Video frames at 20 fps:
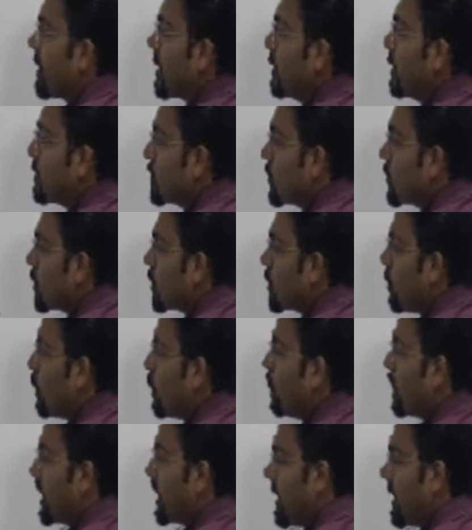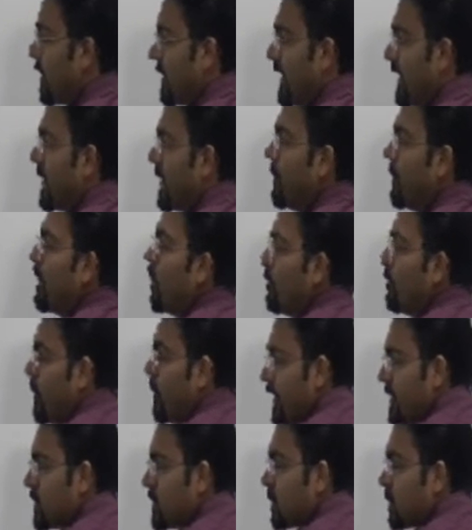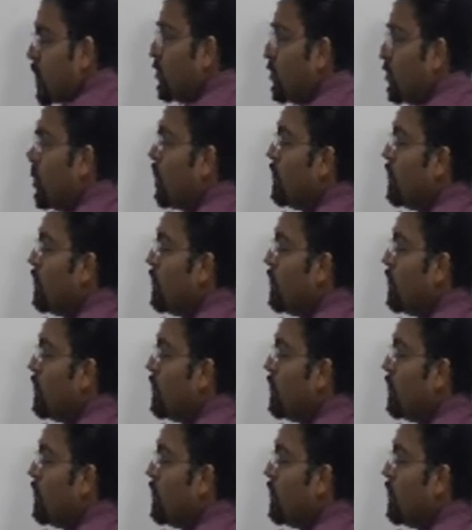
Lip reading: So for Kb of H2O,